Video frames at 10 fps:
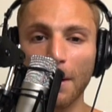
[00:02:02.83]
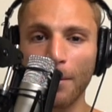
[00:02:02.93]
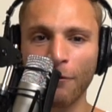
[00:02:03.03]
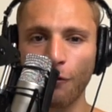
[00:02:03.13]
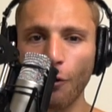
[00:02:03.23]
a
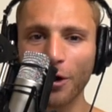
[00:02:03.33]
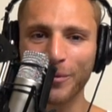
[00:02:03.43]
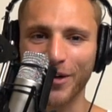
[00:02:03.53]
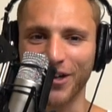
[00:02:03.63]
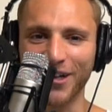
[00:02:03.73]

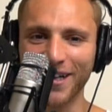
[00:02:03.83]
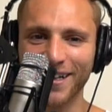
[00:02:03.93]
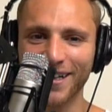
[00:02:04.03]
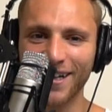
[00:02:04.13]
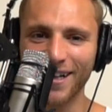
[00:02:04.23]
performer
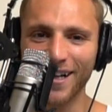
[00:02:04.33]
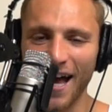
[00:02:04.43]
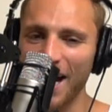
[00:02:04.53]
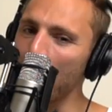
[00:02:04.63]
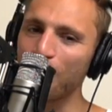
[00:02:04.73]

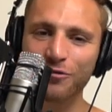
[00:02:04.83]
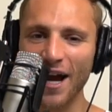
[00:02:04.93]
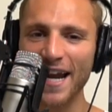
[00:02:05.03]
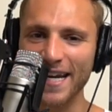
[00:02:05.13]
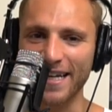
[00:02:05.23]
and I'm
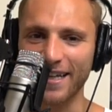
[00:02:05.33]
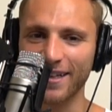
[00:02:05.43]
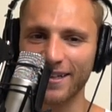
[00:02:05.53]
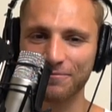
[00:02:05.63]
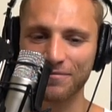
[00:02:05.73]
ready.
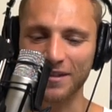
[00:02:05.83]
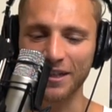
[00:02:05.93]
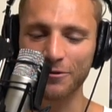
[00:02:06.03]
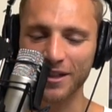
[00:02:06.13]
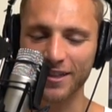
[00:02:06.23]

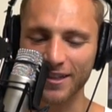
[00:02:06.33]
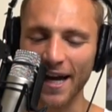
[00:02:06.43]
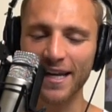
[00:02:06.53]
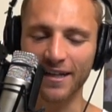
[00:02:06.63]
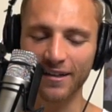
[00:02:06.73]
And it was
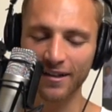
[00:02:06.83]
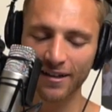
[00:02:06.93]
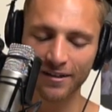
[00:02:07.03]
exciting.